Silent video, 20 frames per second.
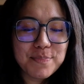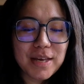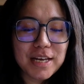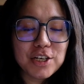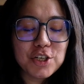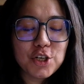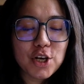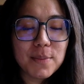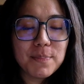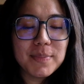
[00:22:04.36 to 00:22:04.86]

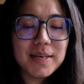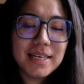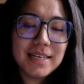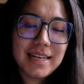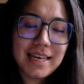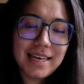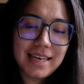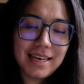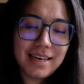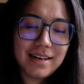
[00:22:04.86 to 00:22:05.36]
jumping
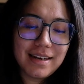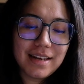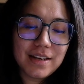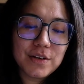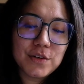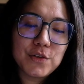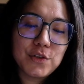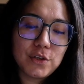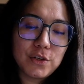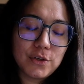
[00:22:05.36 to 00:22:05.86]

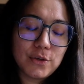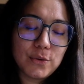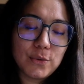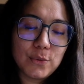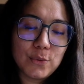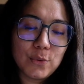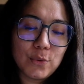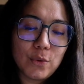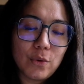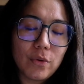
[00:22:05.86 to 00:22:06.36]

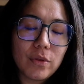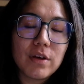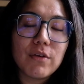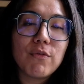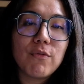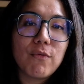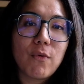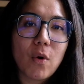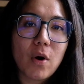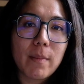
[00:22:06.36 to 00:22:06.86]
into the
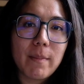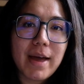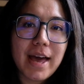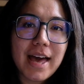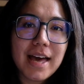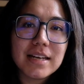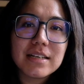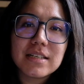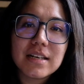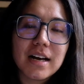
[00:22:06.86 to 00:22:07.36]

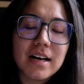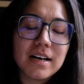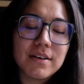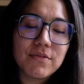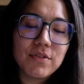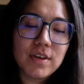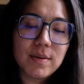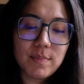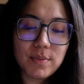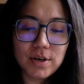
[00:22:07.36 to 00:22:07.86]
format of
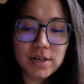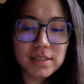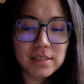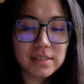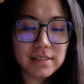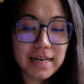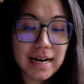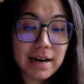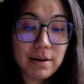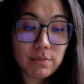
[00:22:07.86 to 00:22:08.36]
the books
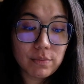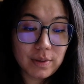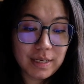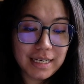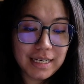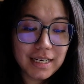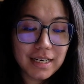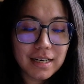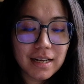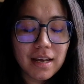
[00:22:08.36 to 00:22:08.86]
that I
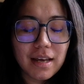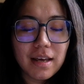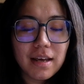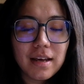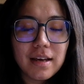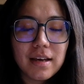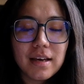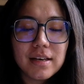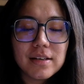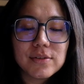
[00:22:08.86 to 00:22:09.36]
read.
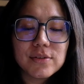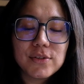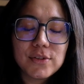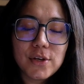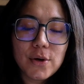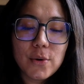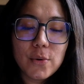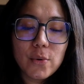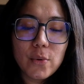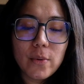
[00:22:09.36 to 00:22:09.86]

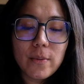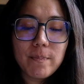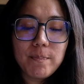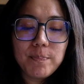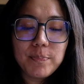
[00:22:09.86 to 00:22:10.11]
So,